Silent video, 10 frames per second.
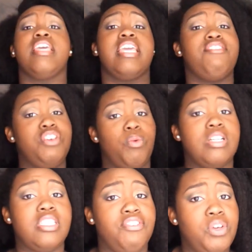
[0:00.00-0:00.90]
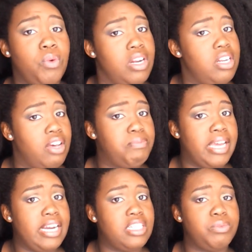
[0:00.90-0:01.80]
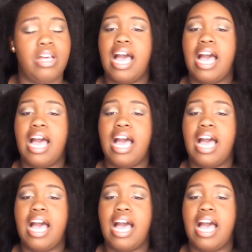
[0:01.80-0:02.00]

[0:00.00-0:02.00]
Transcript: If you want to know if my hair is real,